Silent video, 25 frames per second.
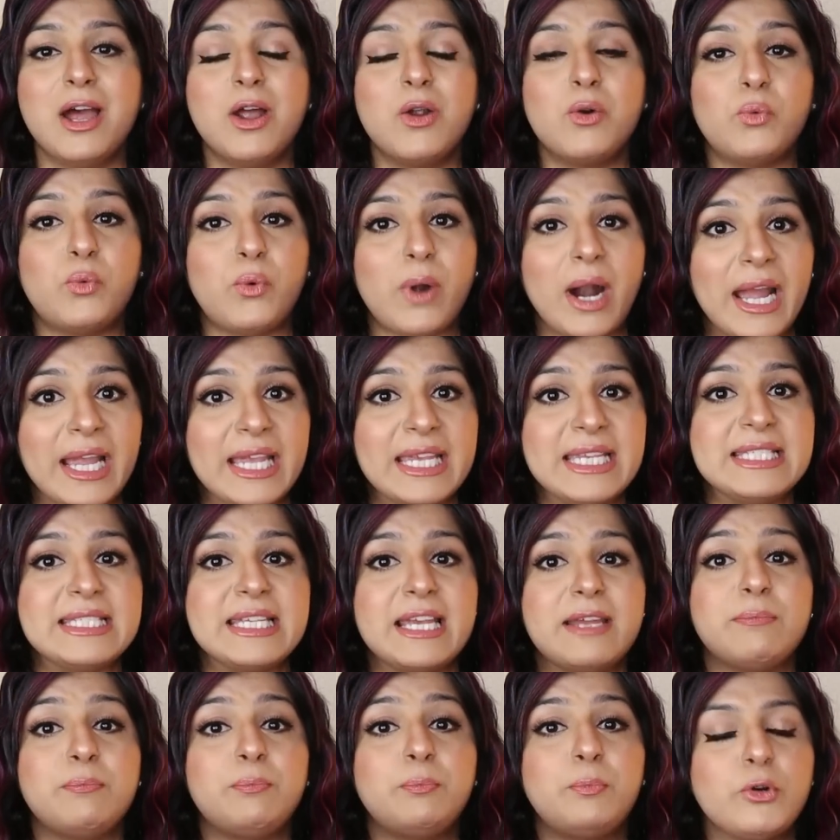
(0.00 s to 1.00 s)
rise
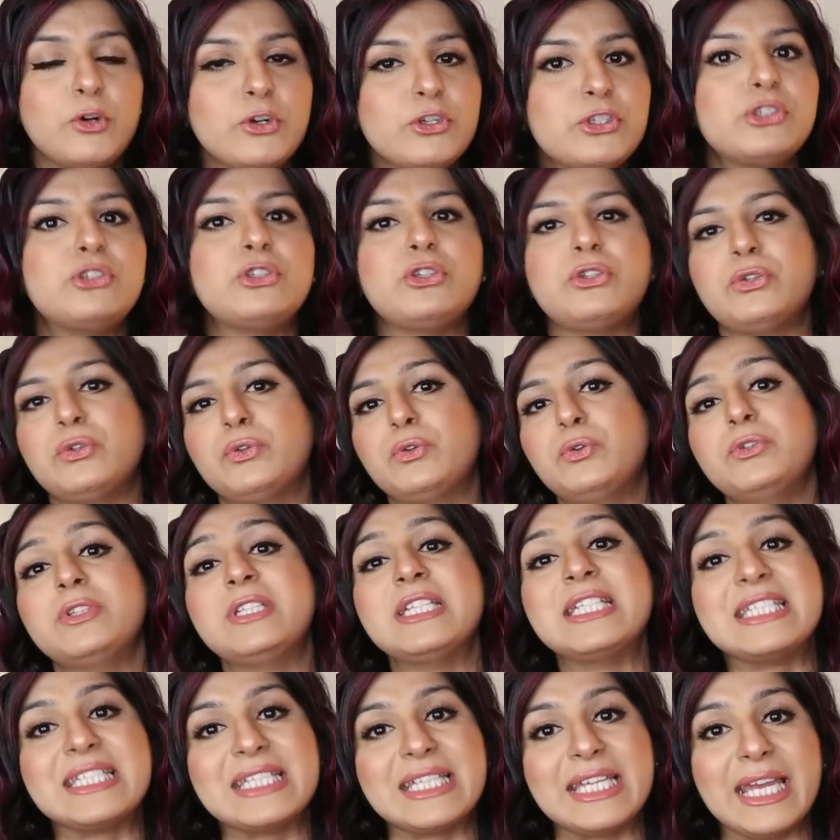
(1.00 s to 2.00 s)
and push through
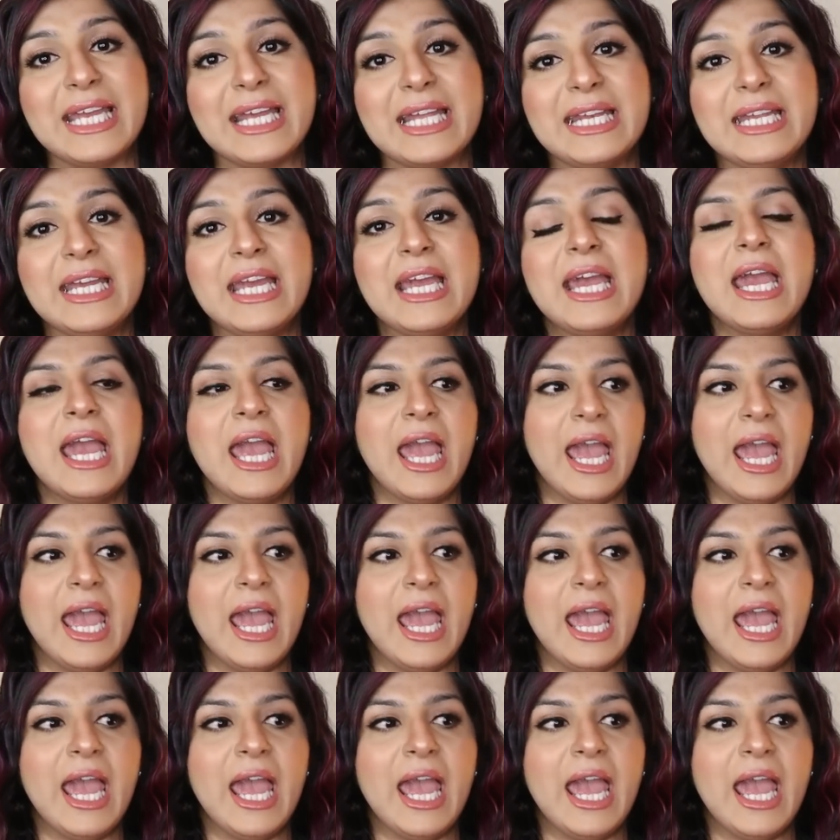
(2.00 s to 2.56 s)
the skin